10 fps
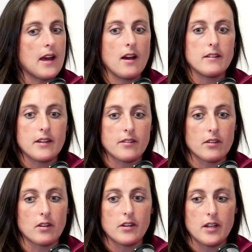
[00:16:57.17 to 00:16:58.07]
Uh, this
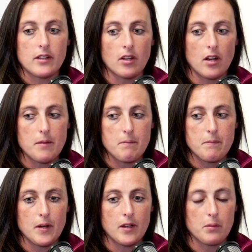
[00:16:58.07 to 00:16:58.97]
is going to take
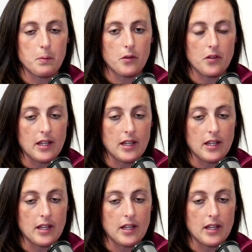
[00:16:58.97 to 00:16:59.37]
time, I suppose,